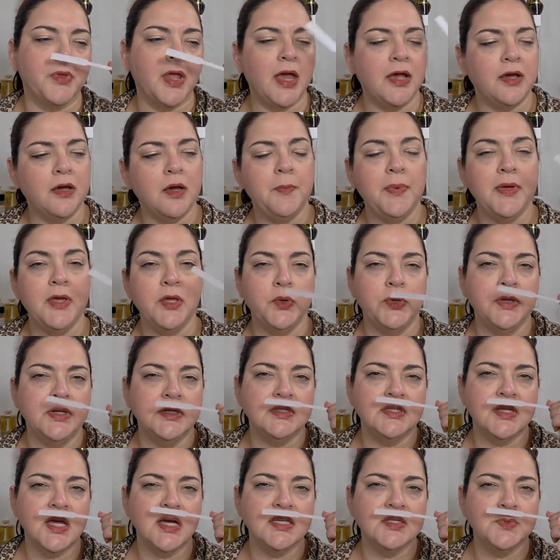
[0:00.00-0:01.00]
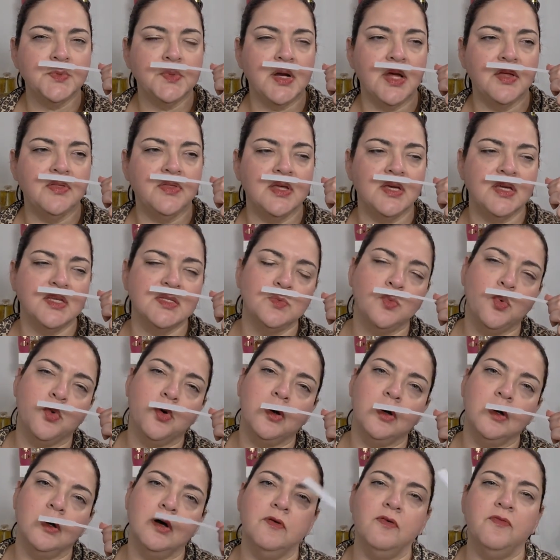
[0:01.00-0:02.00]
it could be unisex, but I think it's
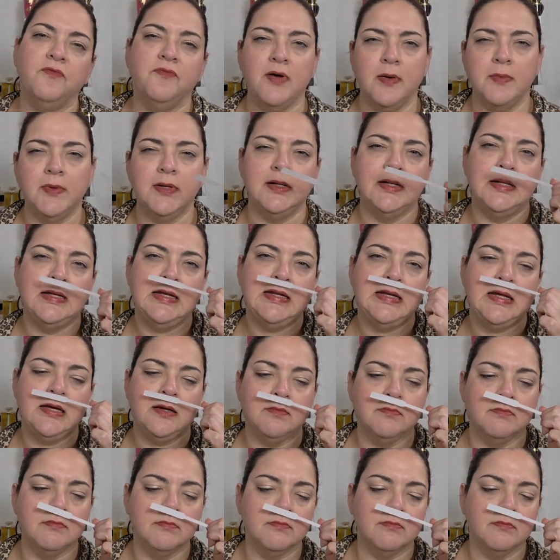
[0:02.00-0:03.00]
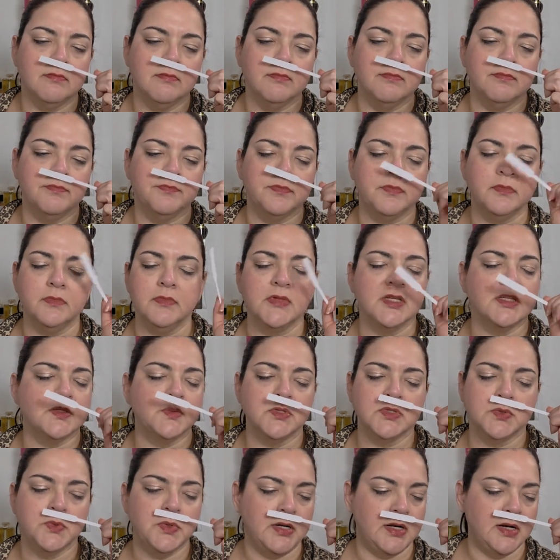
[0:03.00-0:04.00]
more feminine leading. It
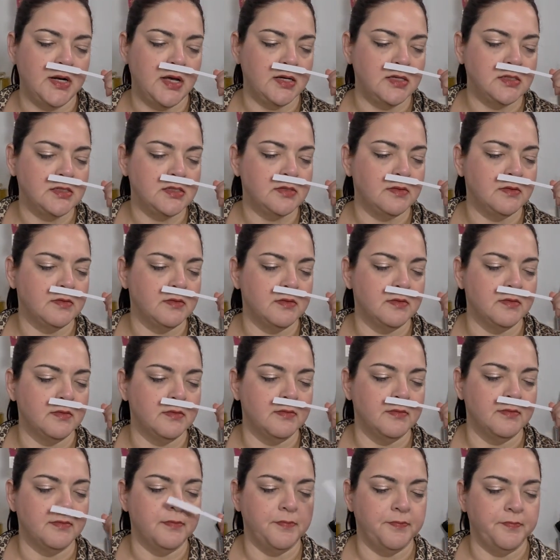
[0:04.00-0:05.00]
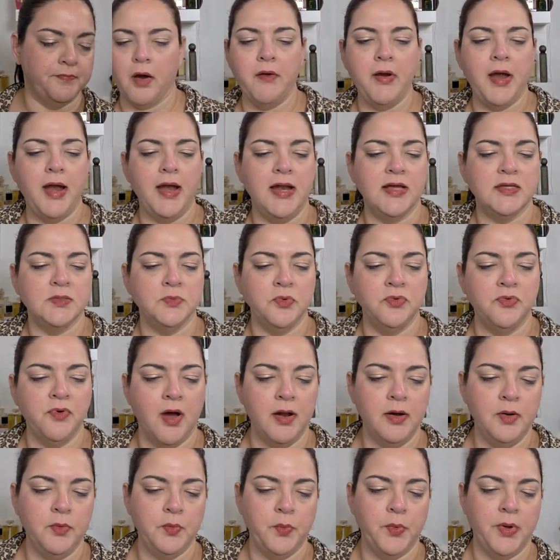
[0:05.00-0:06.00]
smells really nice. All right, let's move
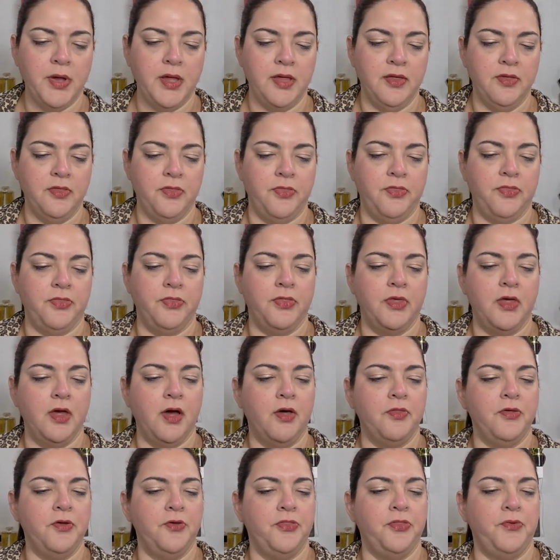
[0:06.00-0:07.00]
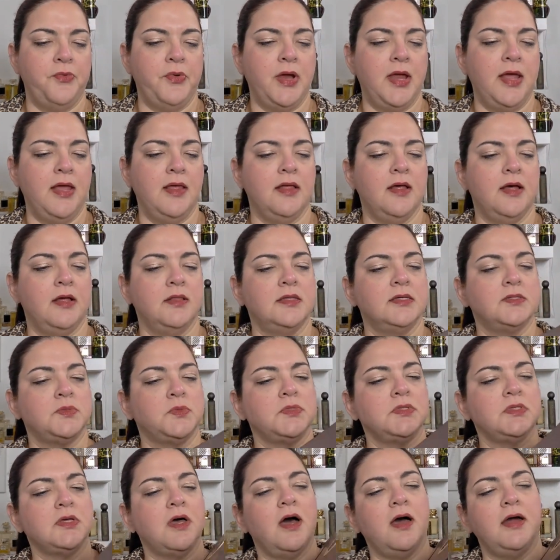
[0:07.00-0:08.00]
on with the other 3. This
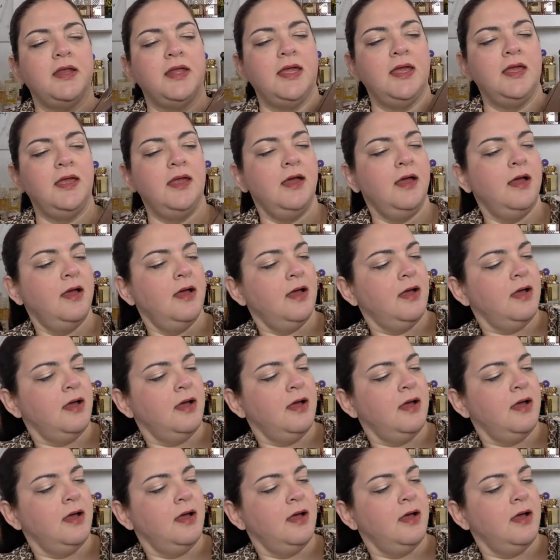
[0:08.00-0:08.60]
one's honey